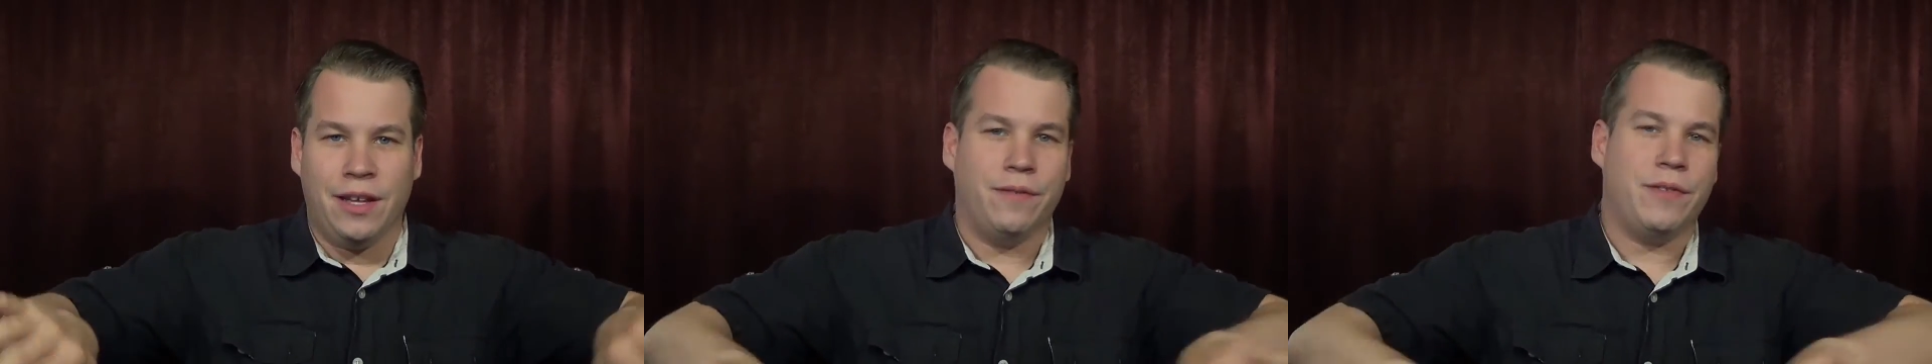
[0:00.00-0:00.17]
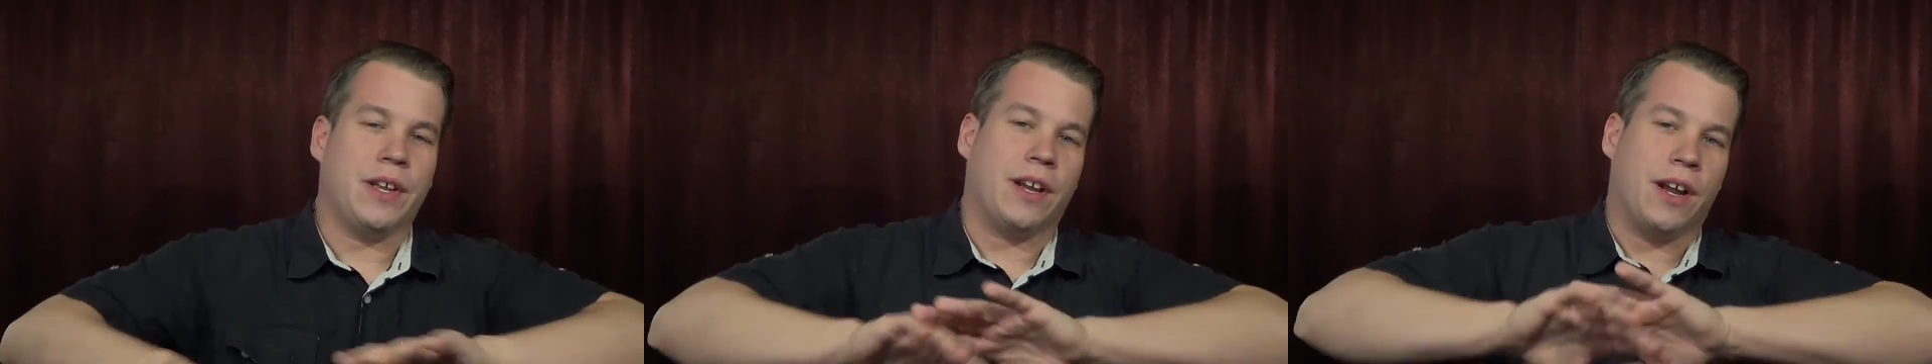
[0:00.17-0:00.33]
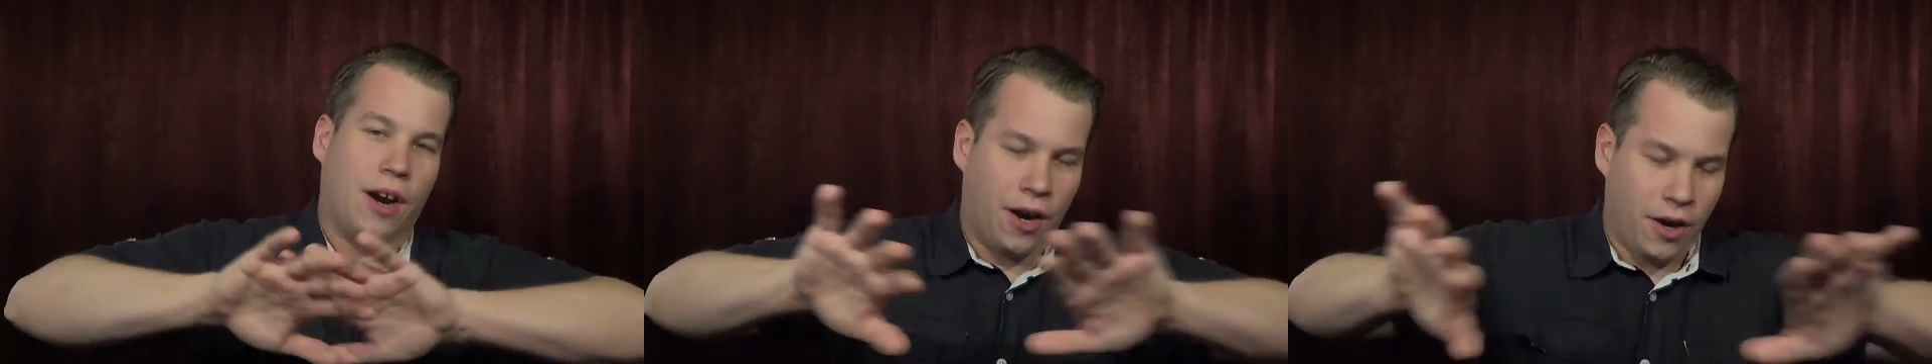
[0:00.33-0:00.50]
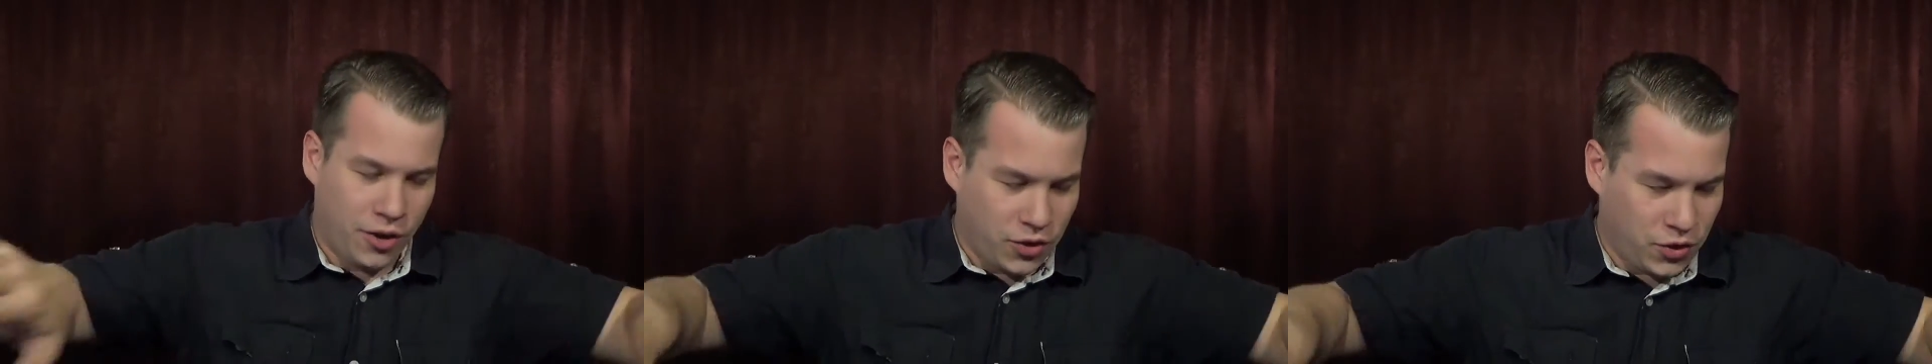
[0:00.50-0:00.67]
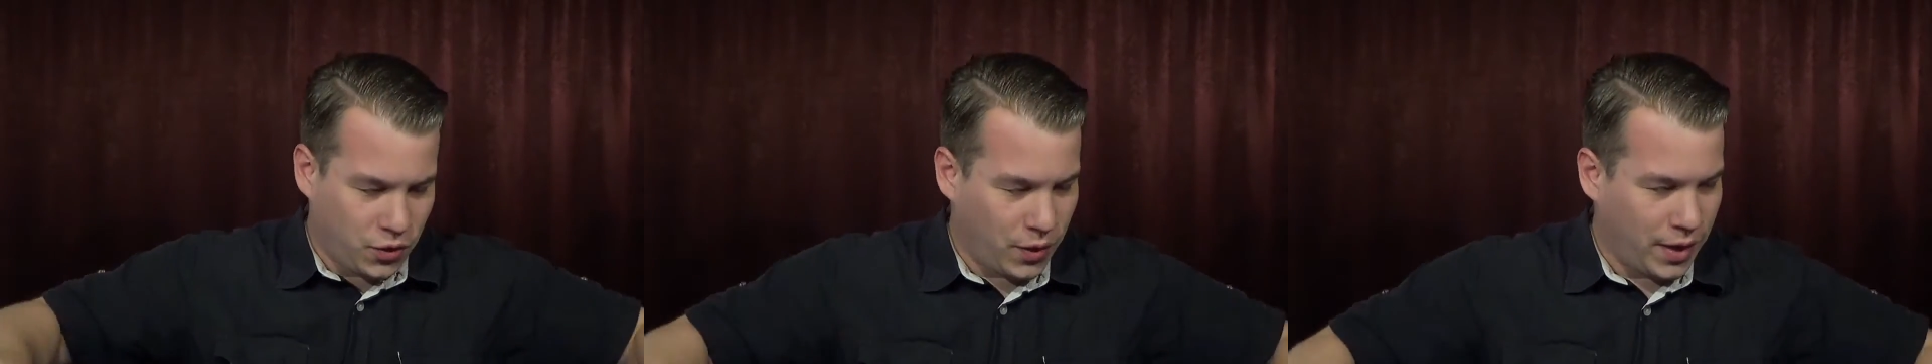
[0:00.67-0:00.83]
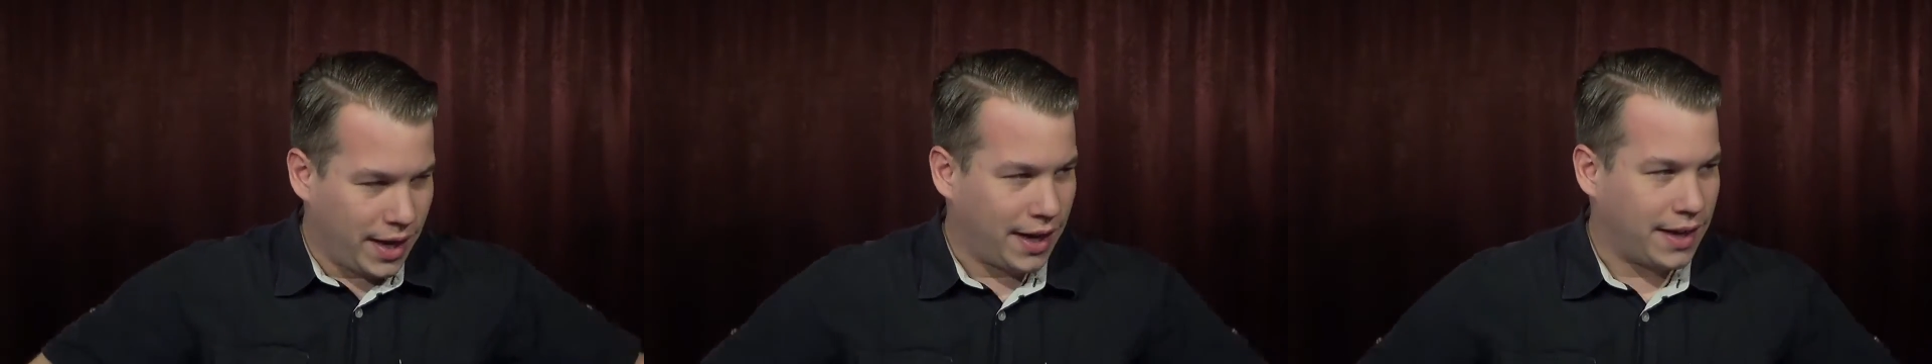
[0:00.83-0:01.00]
of the card
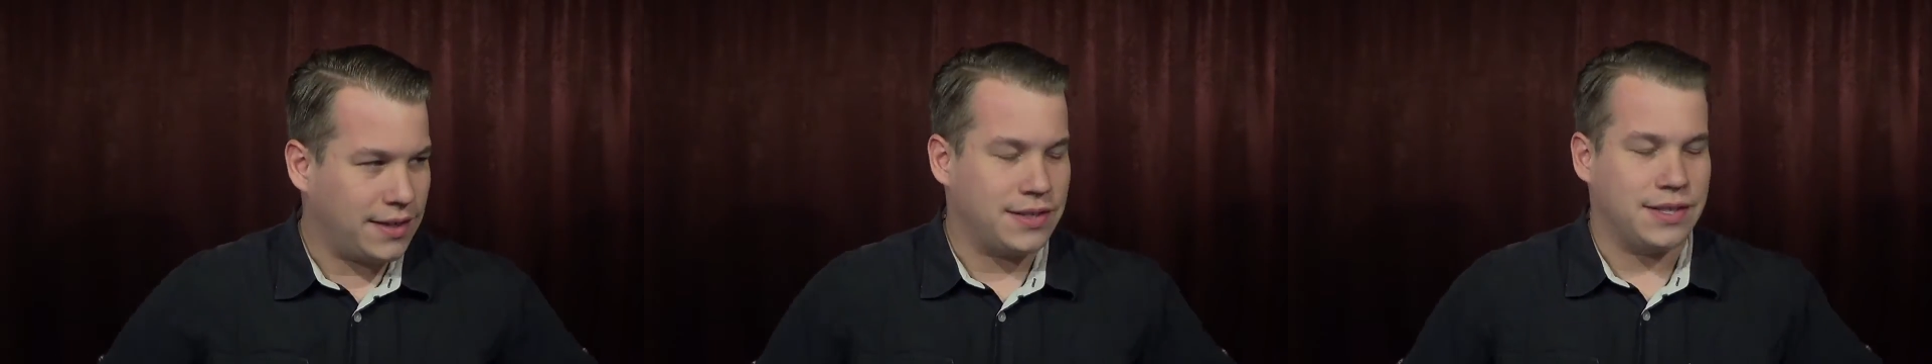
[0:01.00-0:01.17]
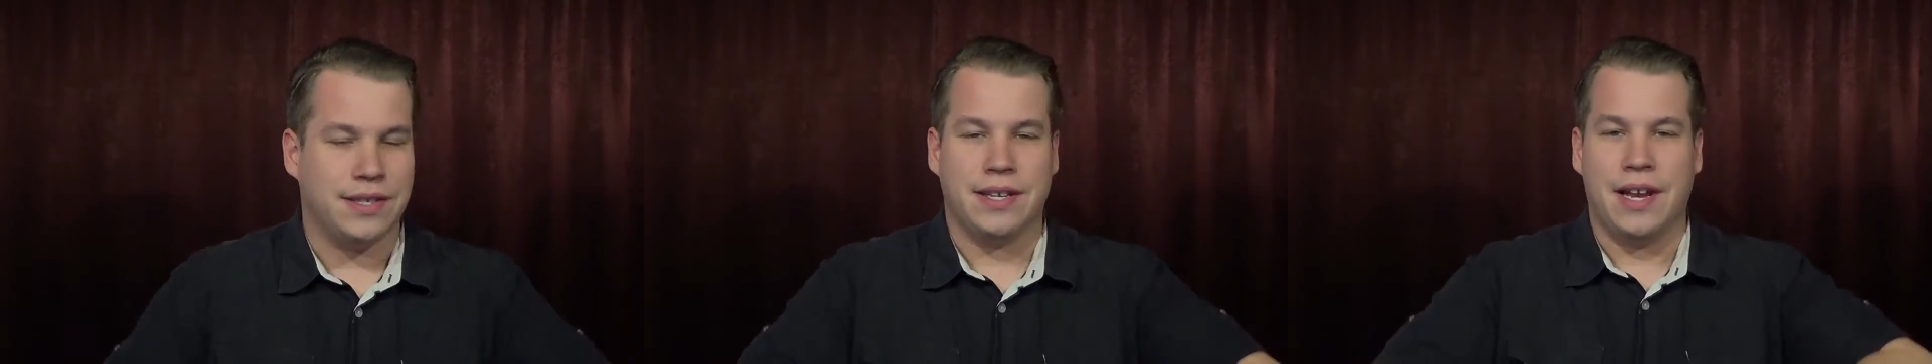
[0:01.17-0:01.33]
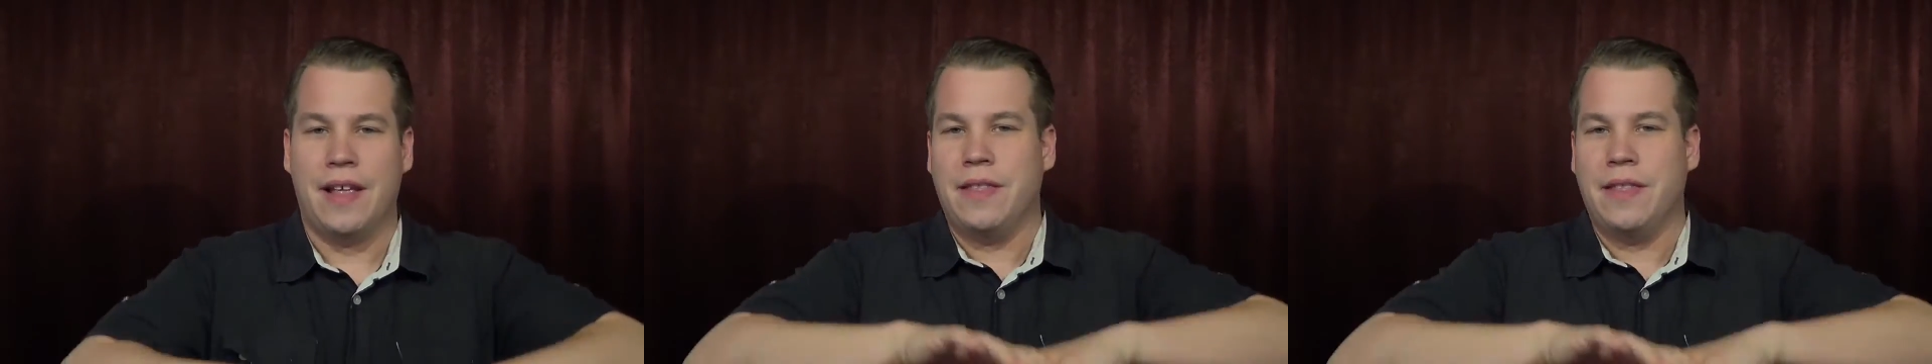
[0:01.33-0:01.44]
tricks